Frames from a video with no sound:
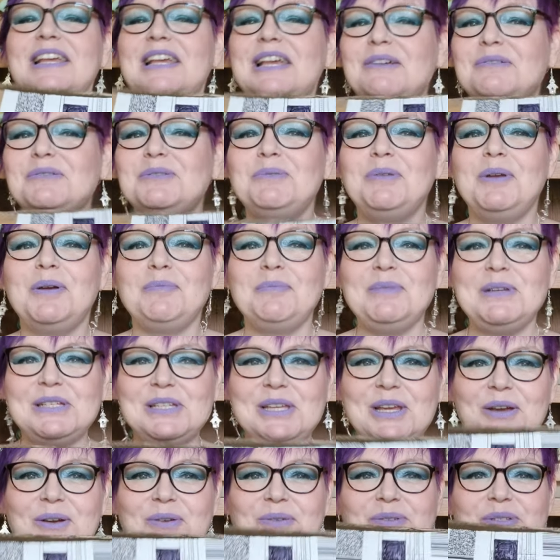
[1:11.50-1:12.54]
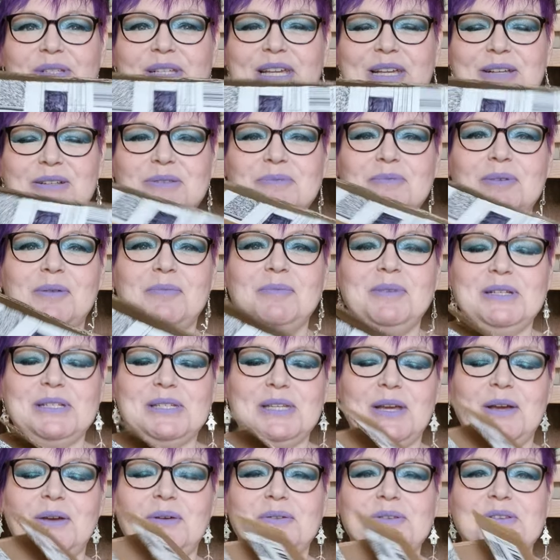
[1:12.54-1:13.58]
Keeps me on my toes. Keeps me on my
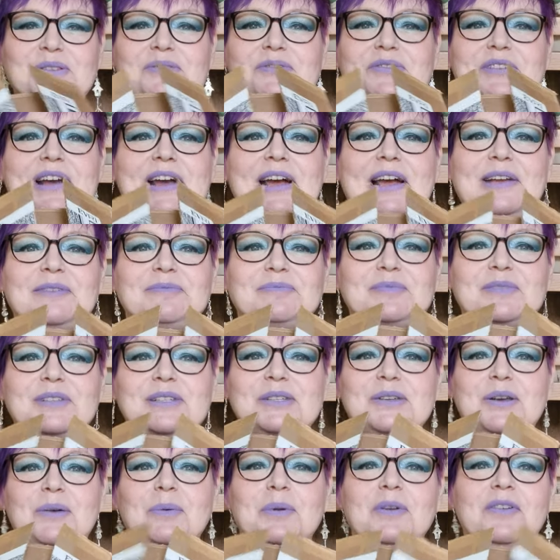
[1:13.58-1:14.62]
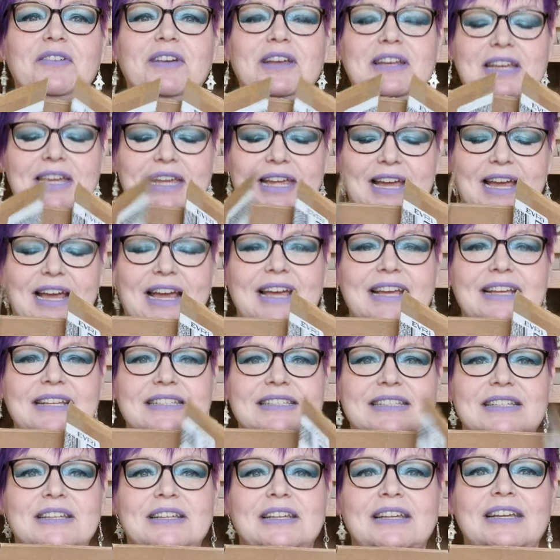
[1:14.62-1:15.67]
toes. Right, so are we ready,
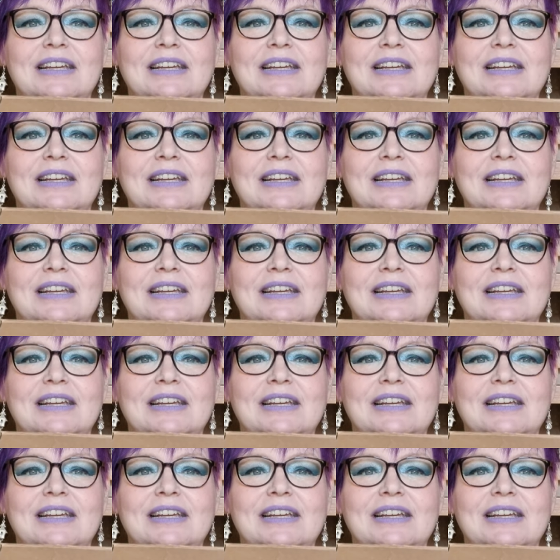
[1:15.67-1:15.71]
guys?